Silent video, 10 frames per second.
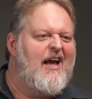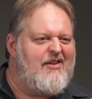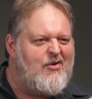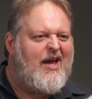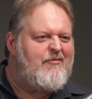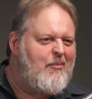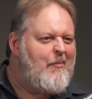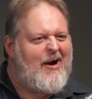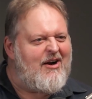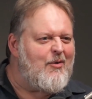And you came
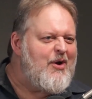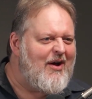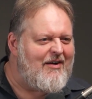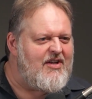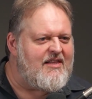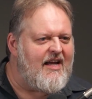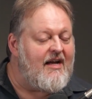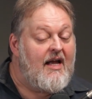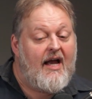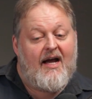from America where you had
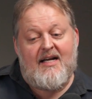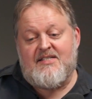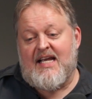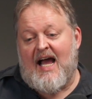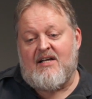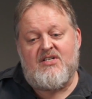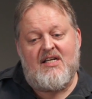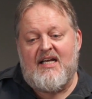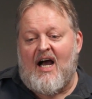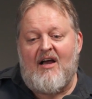everything. And I say,
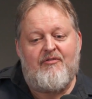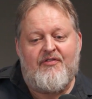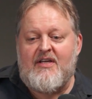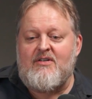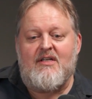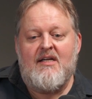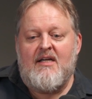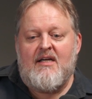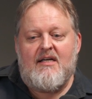actually, I feel